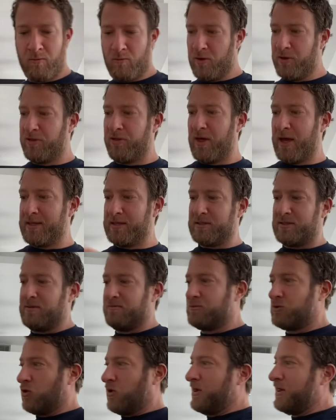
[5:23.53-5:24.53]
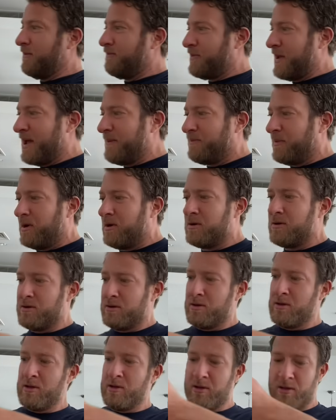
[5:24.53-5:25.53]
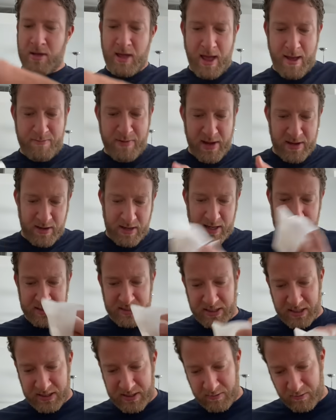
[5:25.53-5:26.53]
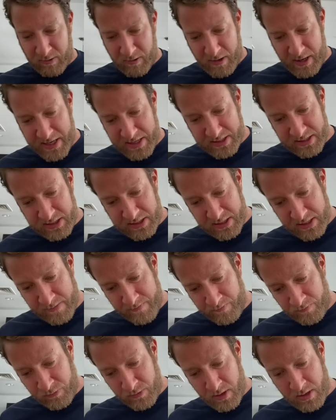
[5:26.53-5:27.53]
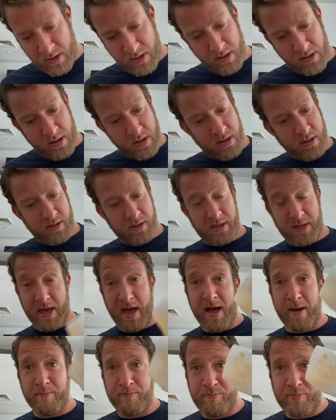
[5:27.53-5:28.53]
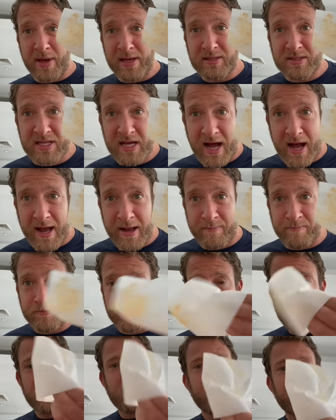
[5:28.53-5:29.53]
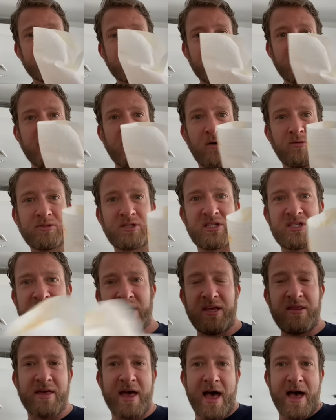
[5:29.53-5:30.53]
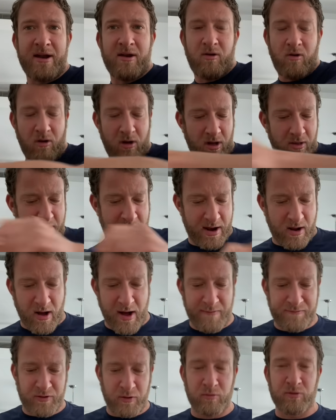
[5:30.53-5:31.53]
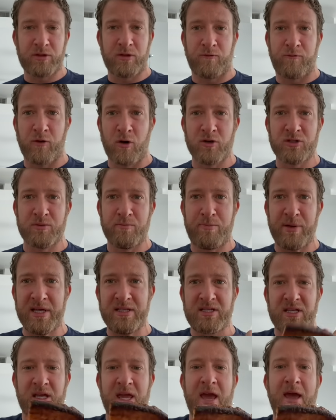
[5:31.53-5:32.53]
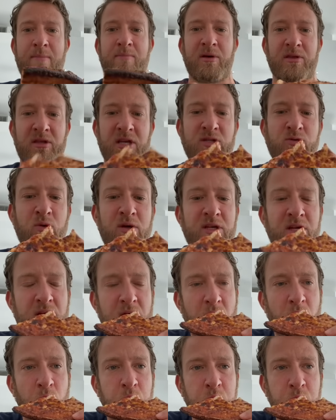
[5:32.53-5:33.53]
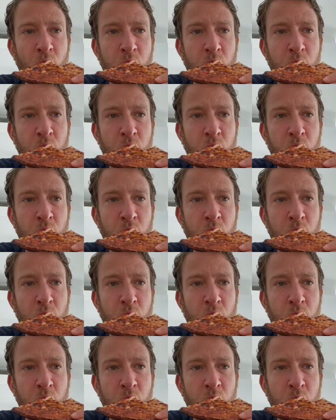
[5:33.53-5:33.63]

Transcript: with like some toilet paper, I bet you're gonna see some grease. Yeah, big time. So you don't see that all that often with the frozen pizza game, but this one you do.